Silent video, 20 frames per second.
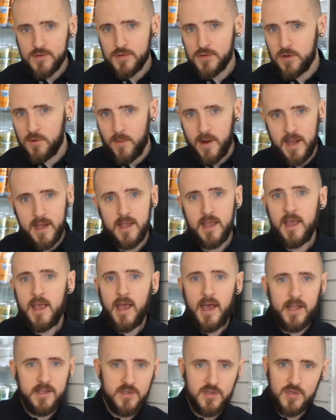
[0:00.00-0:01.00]
not too
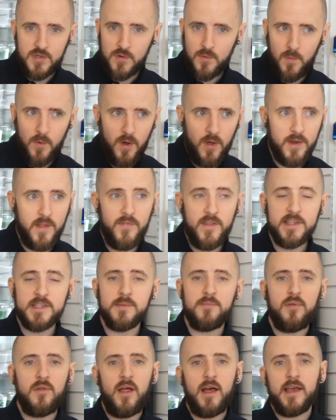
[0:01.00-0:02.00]
awake, and so on.
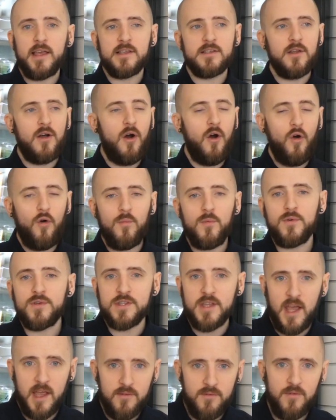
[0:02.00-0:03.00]
And this applies to
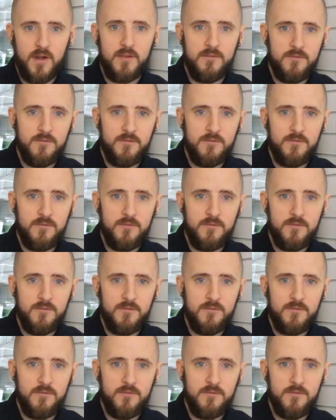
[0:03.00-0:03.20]
almost